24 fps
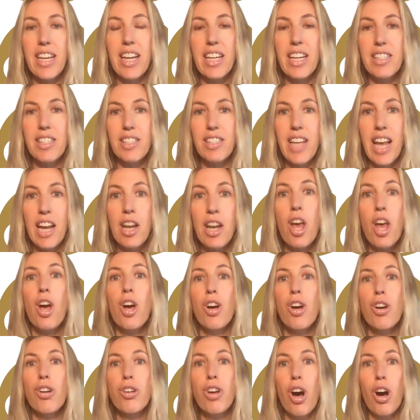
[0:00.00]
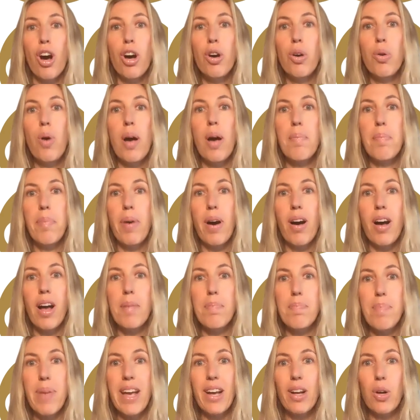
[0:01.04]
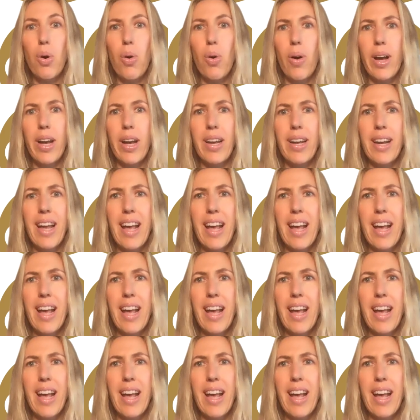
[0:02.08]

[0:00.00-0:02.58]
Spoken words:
had said, go and buy Bitcoin.